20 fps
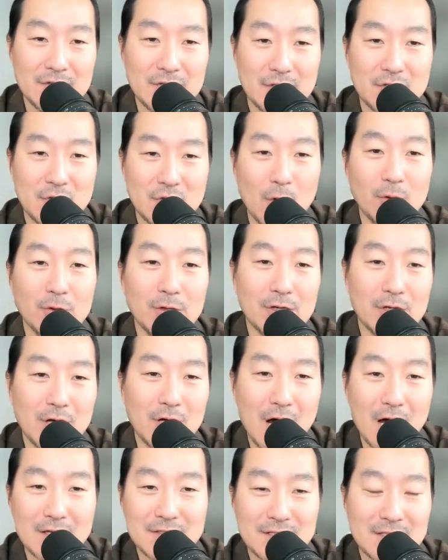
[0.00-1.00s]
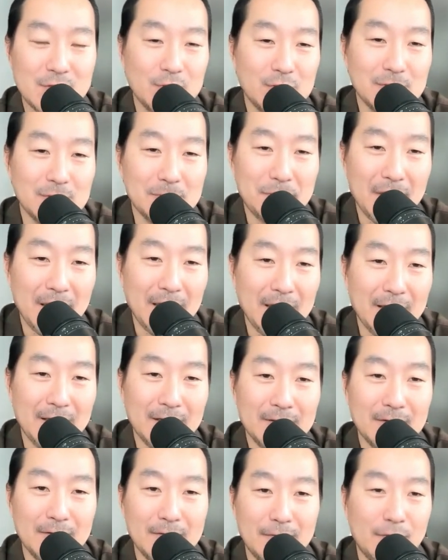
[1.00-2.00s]
the total cost that you will
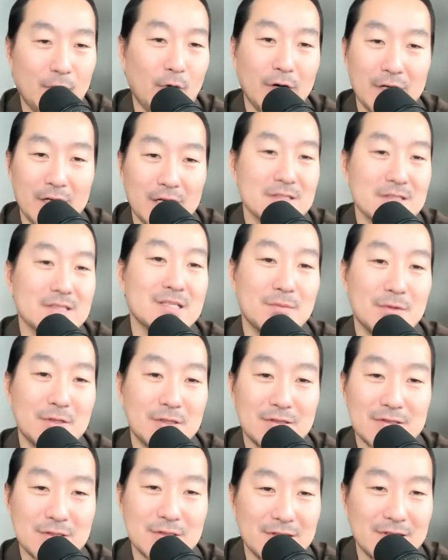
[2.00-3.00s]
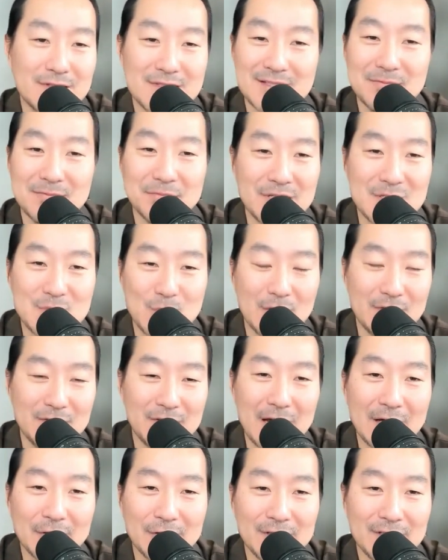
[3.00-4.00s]
pay for a customer. So the simplest way of
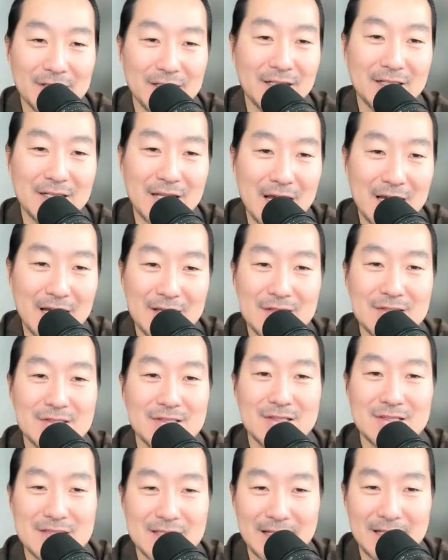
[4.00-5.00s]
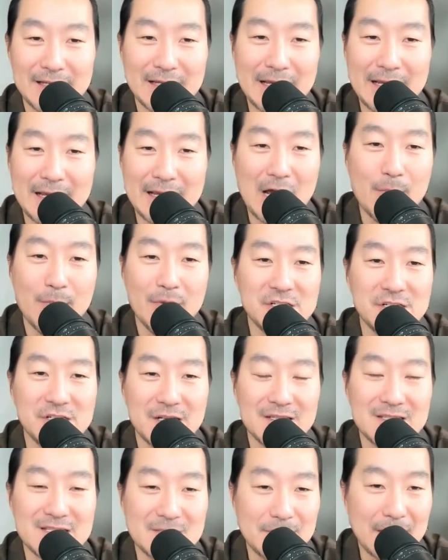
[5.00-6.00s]
calculating that is to say like, hey, how much did
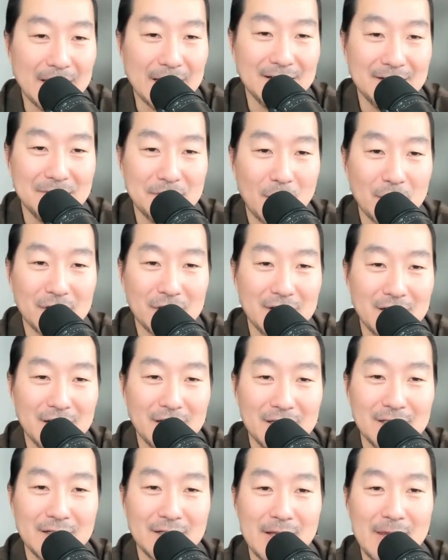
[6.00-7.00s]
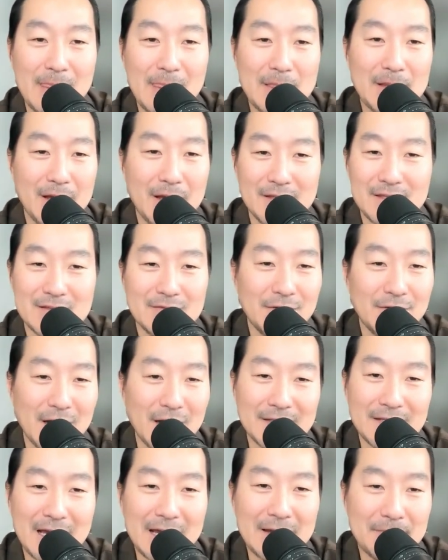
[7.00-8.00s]
I spend in marketing, and
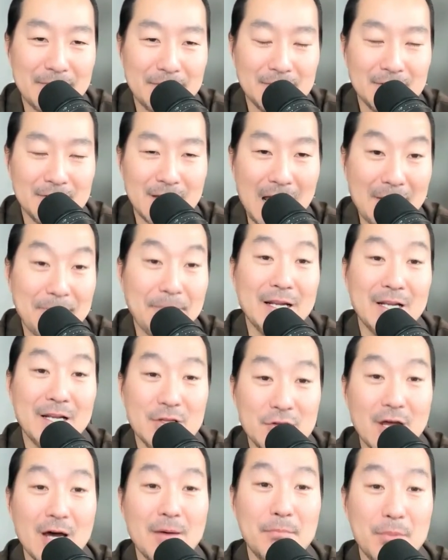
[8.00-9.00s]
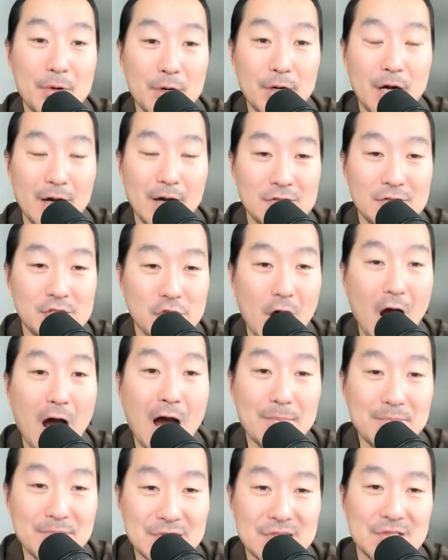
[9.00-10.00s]
divide that that by the number of
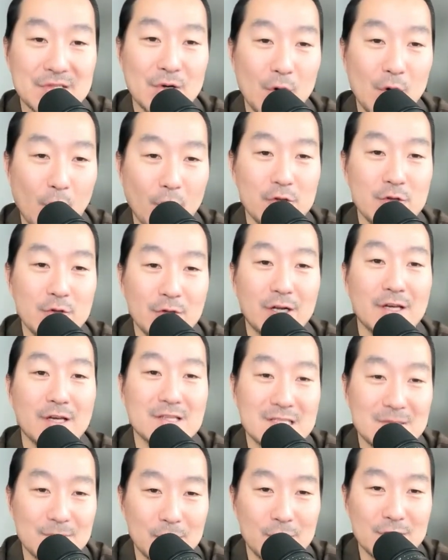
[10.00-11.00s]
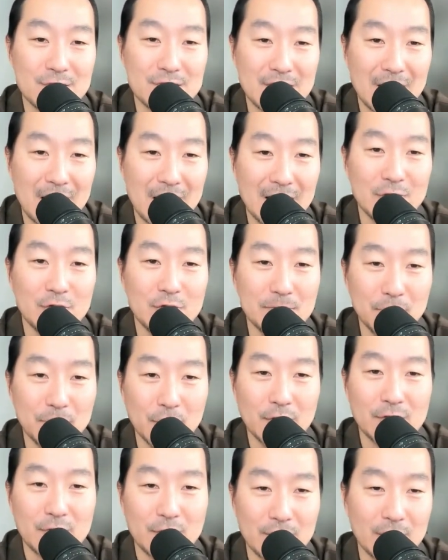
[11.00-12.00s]
jobs or new customers that you
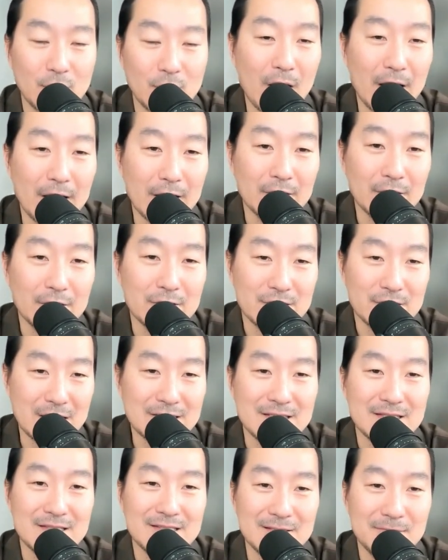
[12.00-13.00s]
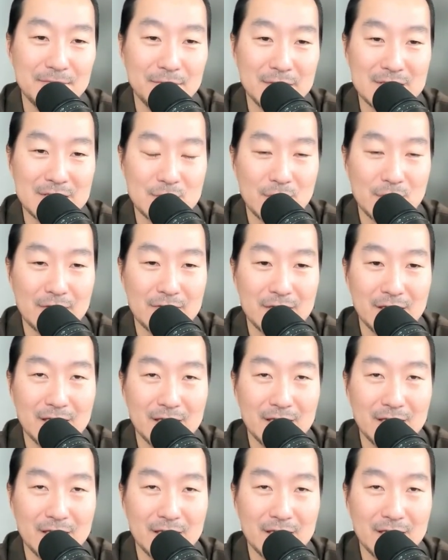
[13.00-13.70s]
booked or acquired. So that's the simplest way of